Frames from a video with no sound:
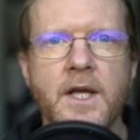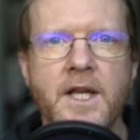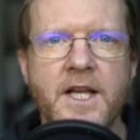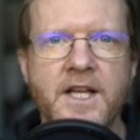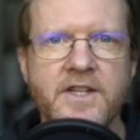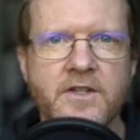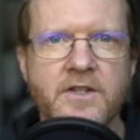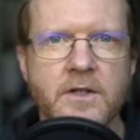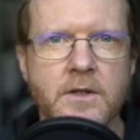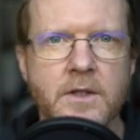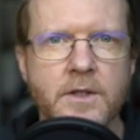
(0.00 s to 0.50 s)

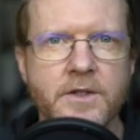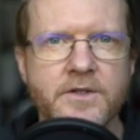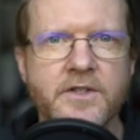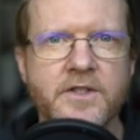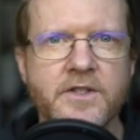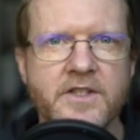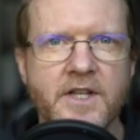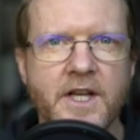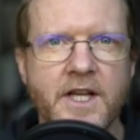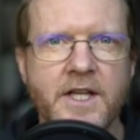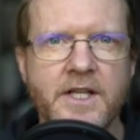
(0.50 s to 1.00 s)
It's a lot to
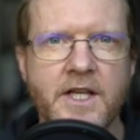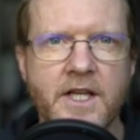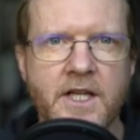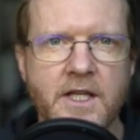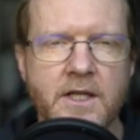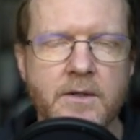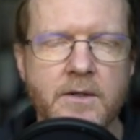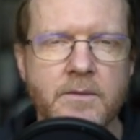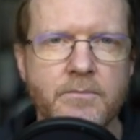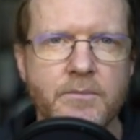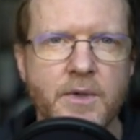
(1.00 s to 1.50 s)
take
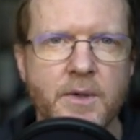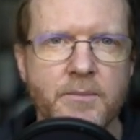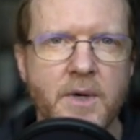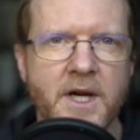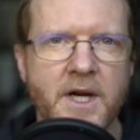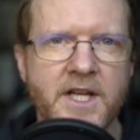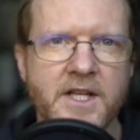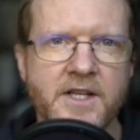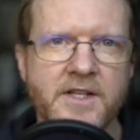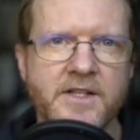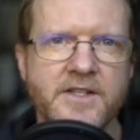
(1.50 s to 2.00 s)
in, but
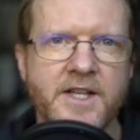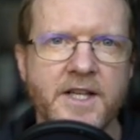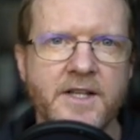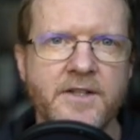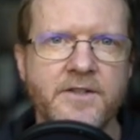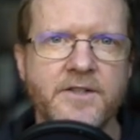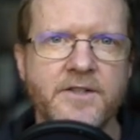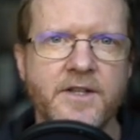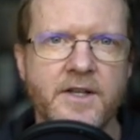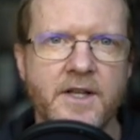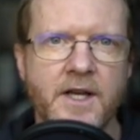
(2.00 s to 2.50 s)
my
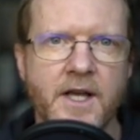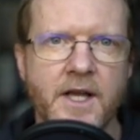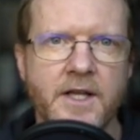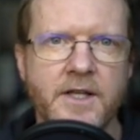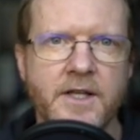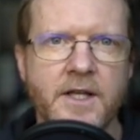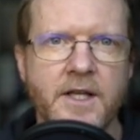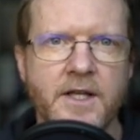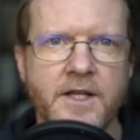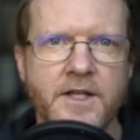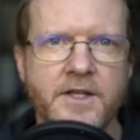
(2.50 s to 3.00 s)
intent
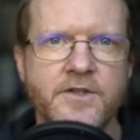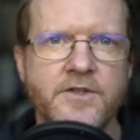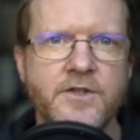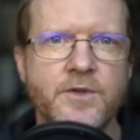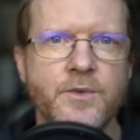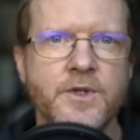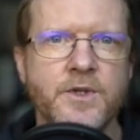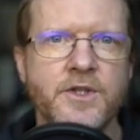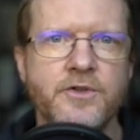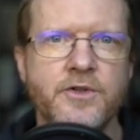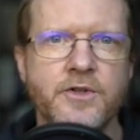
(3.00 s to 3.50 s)
today is
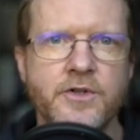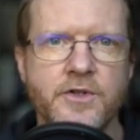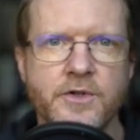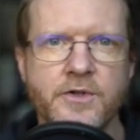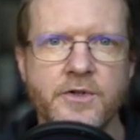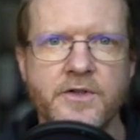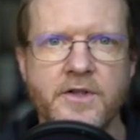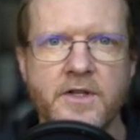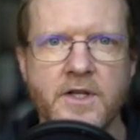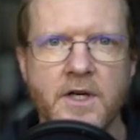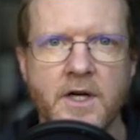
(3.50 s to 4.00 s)
to
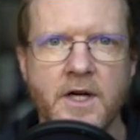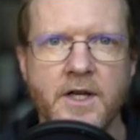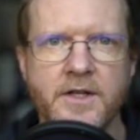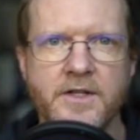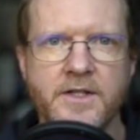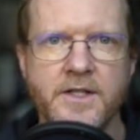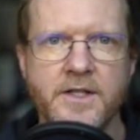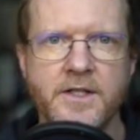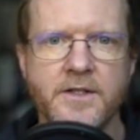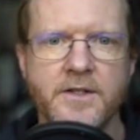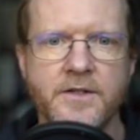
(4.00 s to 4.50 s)
introduce the
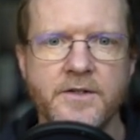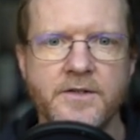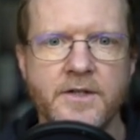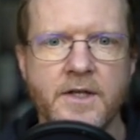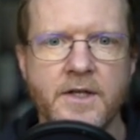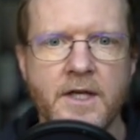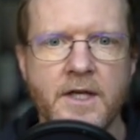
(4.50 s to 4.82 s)
ideas